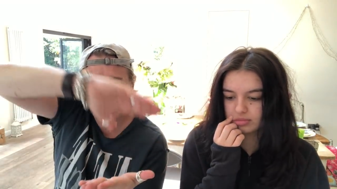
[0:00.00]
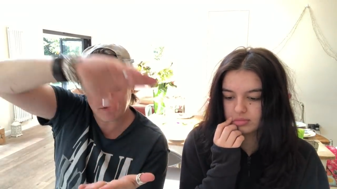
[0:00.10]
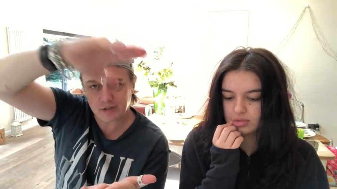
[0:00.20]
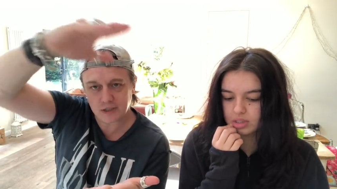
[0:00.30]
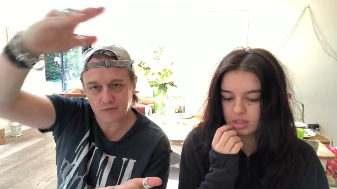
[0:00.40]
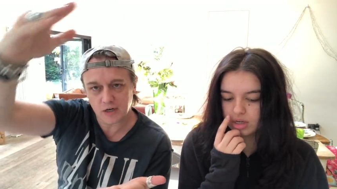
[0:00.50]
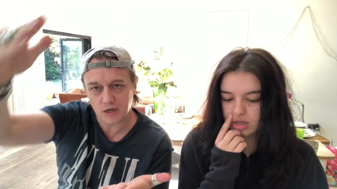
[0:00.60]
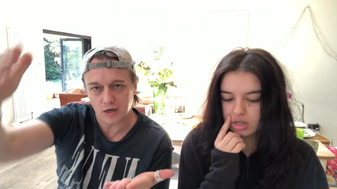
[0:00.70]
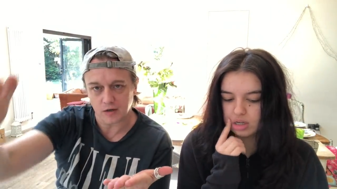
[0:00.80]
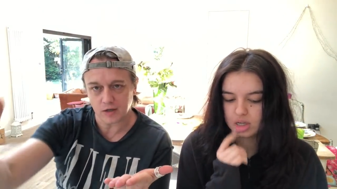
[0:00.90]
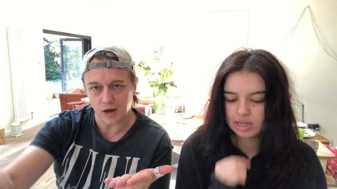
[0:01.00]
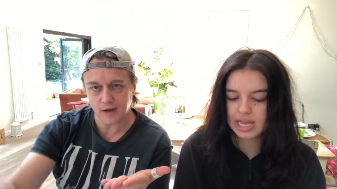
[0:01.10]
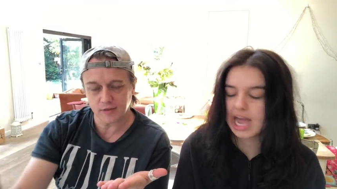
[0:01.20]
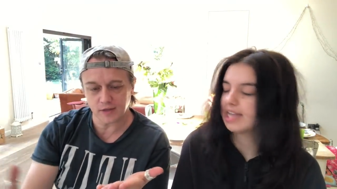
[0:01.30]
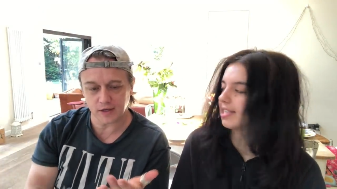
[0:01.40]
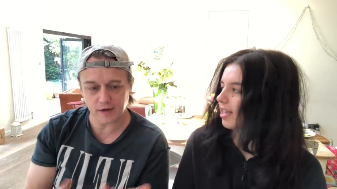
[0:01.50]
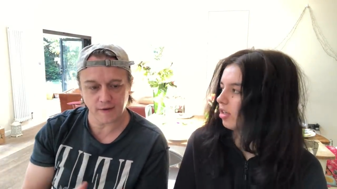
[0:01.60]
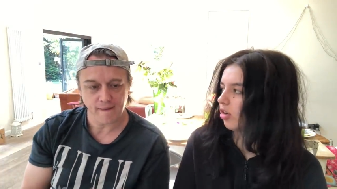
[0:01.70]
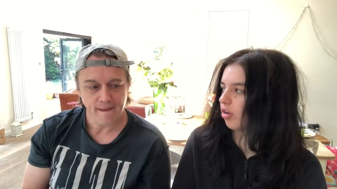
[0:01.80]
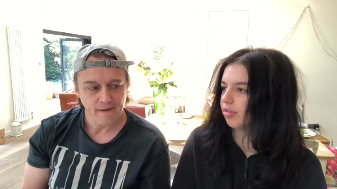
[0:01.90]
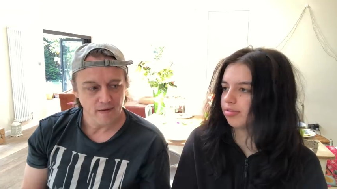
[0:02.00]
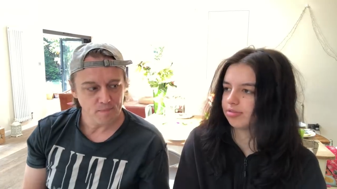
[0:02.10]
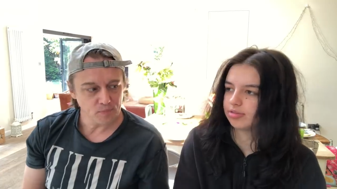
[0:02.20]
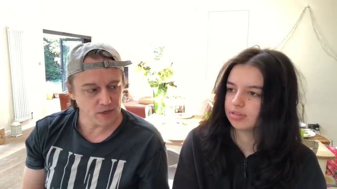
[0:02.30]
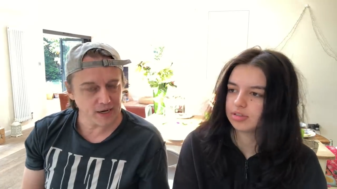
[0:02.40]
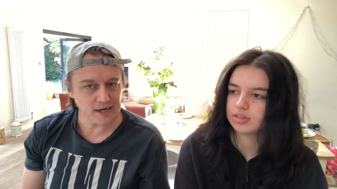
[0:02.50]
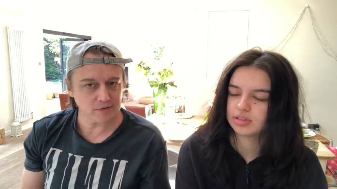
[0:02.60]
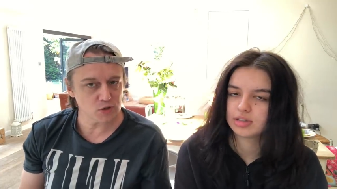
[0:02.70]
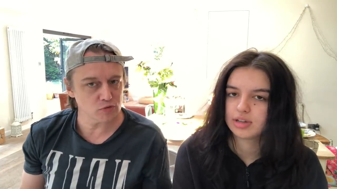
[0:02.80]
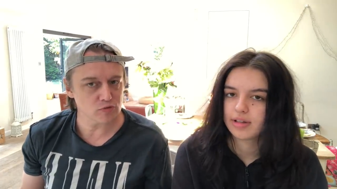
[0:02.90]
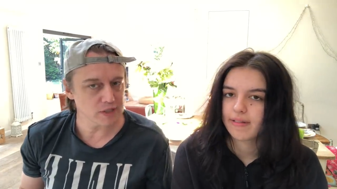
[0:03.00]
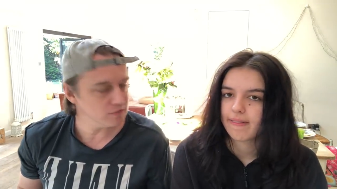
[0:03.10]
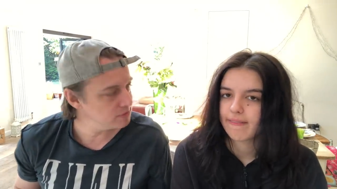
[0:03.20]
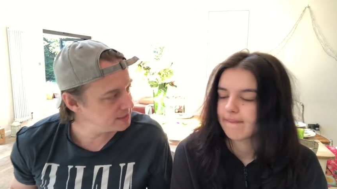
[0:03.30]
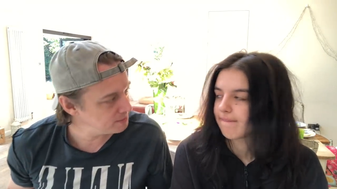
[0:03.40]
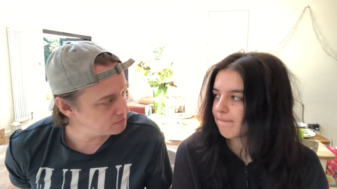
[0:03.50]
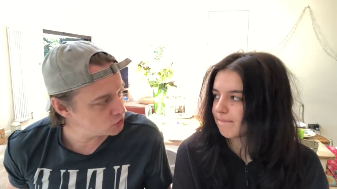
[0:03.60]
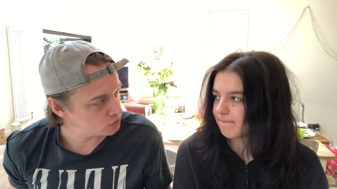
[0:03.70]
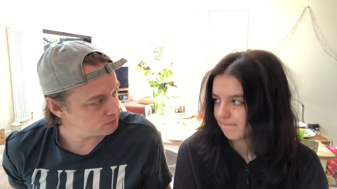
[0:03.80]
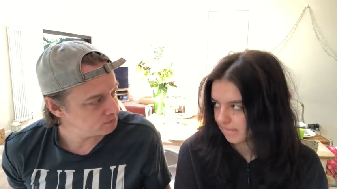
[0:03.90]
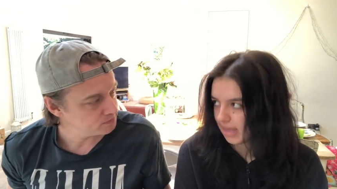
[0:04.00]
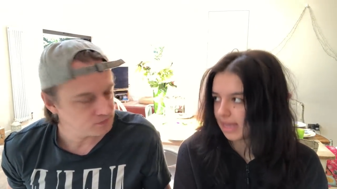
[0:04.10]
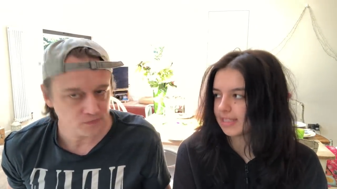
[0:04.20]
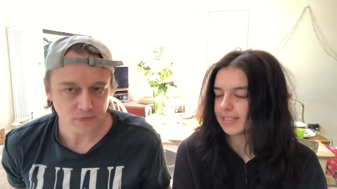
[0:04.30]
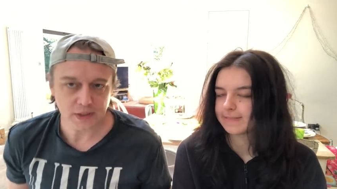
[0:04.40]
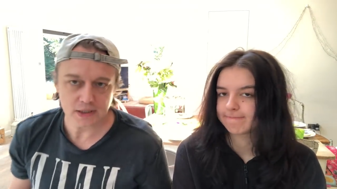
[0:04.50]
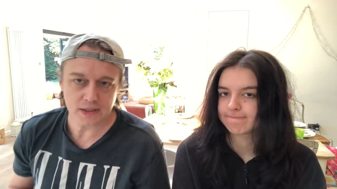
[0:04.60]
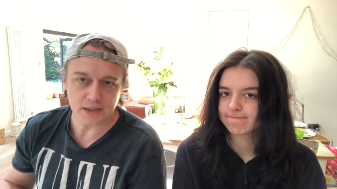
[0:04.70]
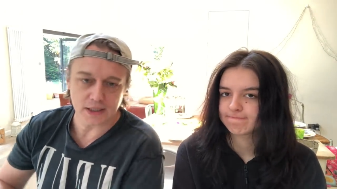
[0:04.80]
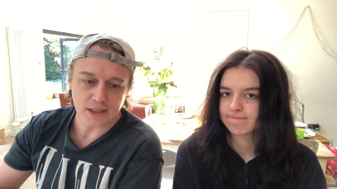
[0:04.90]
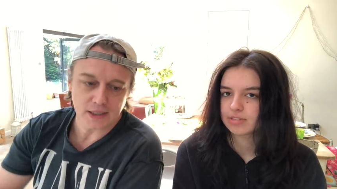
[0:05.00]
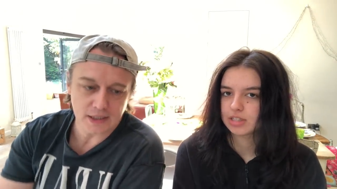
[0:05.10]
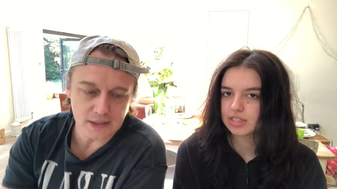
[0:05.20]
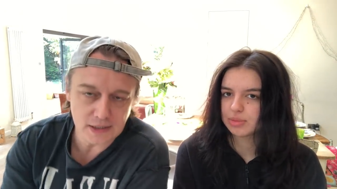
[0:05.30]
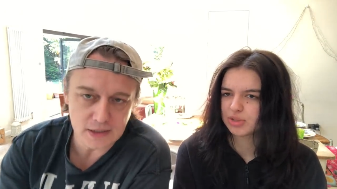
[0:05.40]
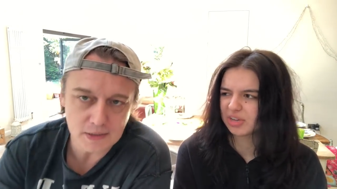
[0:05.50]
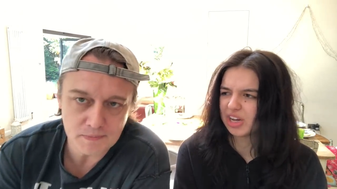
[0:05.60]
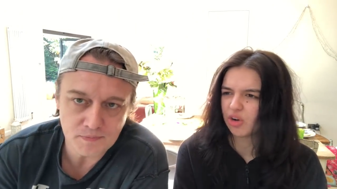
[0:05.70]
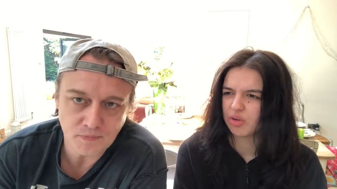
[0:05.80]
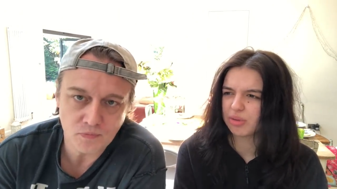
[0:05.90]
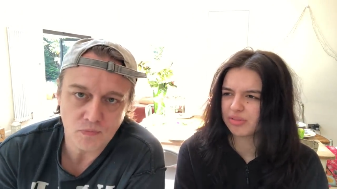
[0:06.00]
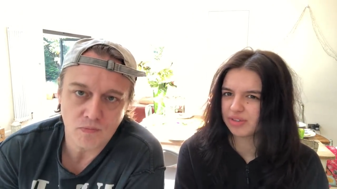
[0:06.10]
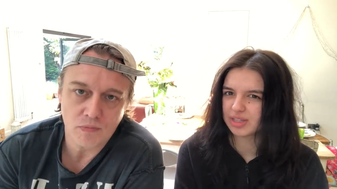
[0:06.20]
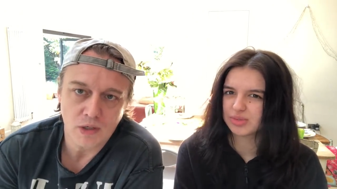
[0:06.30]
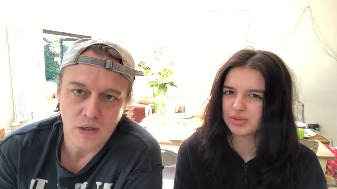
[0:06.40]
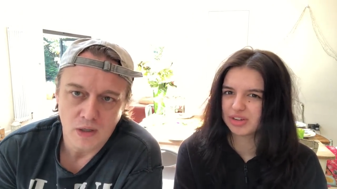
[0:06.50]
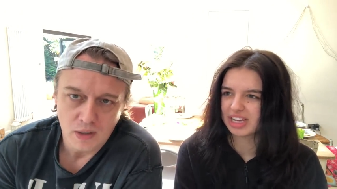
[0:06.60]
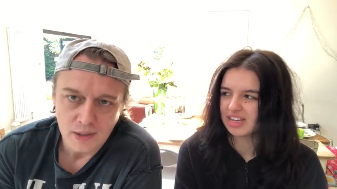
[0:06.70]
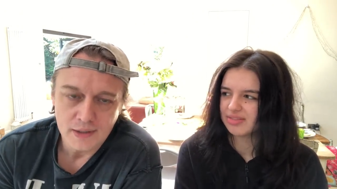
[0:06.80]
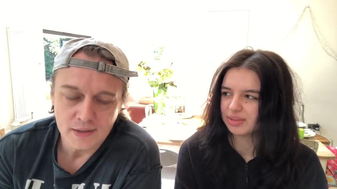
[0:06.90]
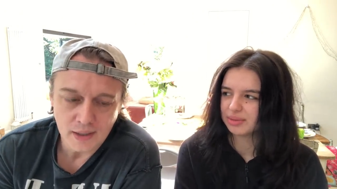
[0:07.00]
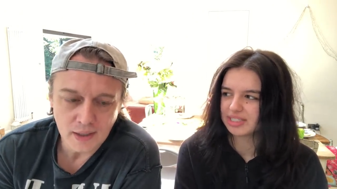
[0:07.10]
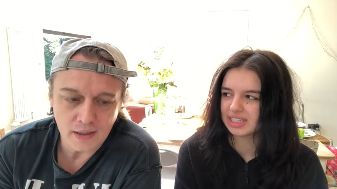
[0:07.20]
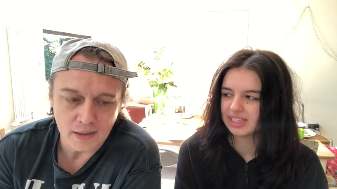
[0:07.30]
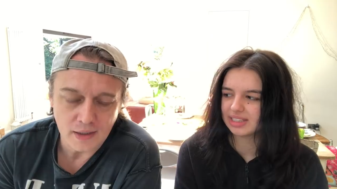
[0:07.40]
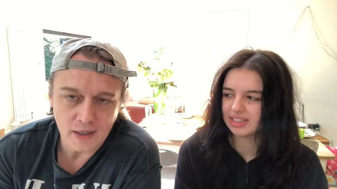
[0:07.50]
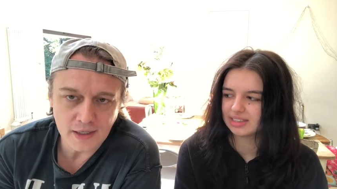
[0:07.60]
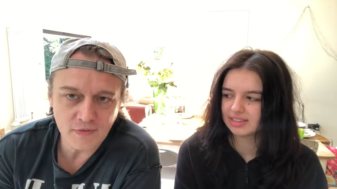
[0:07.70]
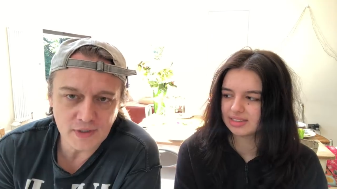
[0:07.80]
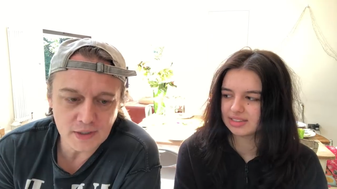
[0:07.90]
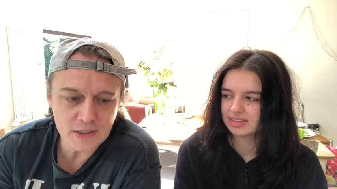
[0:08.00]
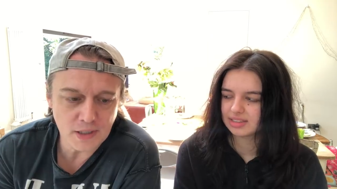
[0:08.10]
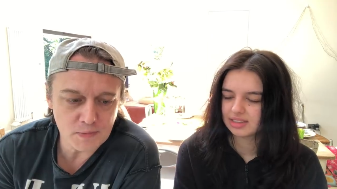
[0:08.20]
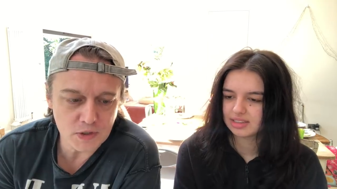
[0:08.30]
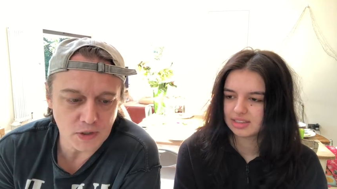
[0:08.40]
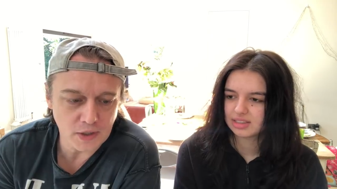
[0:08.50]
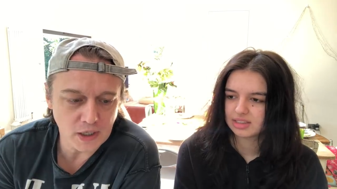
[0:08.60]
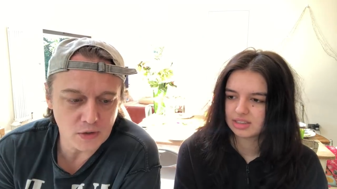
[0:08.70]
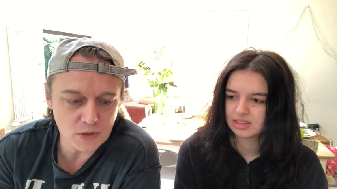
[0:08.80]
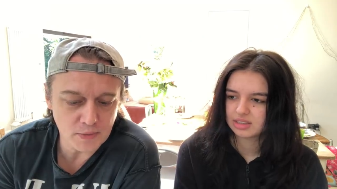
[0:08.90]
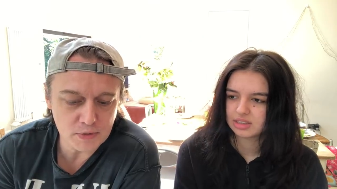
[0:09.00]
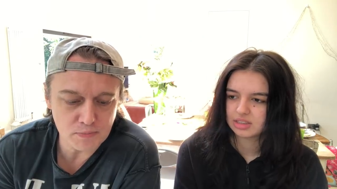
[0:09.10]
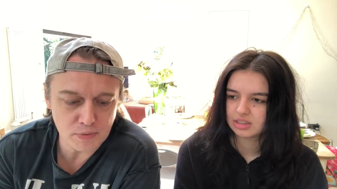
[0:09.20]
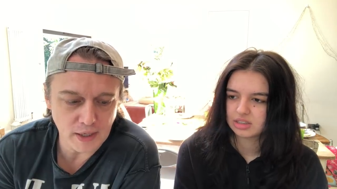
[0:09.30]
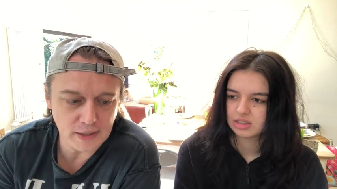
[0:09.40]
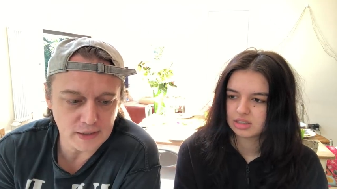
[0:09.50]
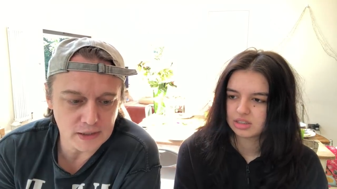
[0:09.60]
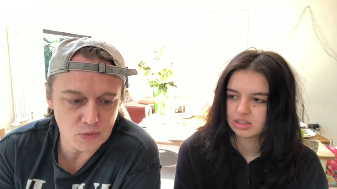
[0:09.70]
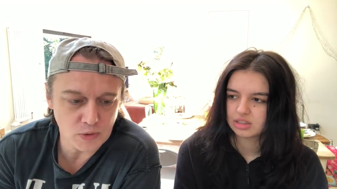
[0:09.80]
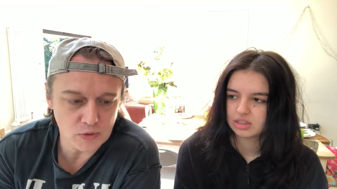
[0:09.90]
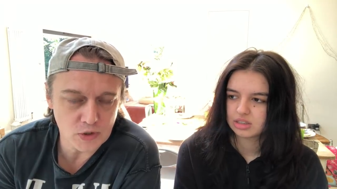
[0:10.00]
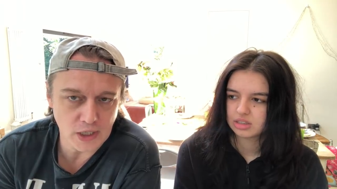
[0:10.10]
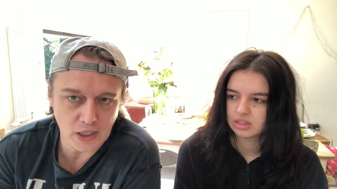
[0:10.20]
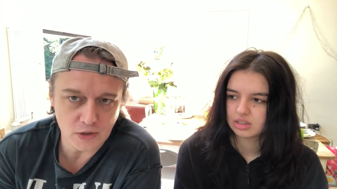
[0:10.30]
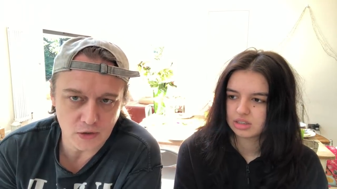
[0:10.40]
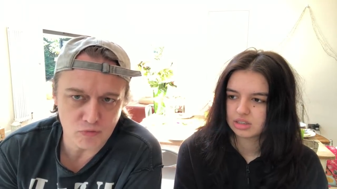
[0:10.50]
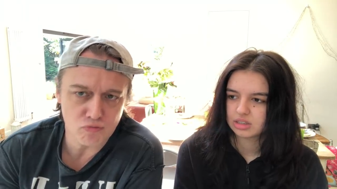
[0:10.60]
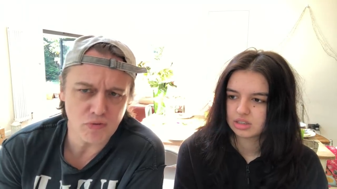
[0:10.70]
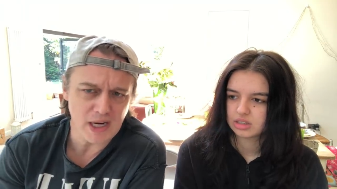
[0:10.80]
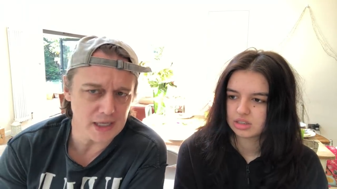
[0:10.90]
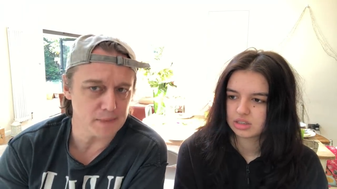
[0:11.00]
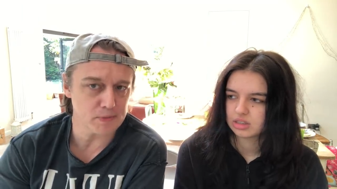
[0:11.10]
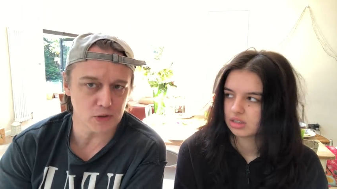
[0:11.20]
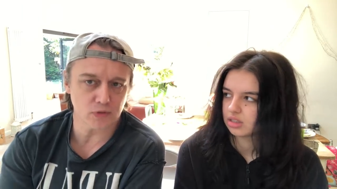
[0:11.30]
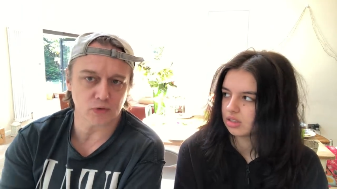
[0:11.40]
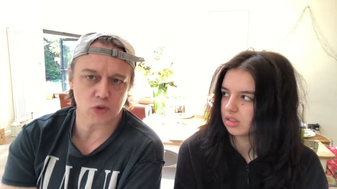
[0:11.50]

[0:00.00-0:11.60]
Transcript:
Speaker 1: narrative arc. I yeah, think... he's had a lot of a character of great redemption. Yes. Isn't he? Because he, was really
Speaker 2: horrible at first. He was really evil. Yeah.
Speaker 1: And even in this episode, he goes up to Bran in his wheelchair under the really beautiful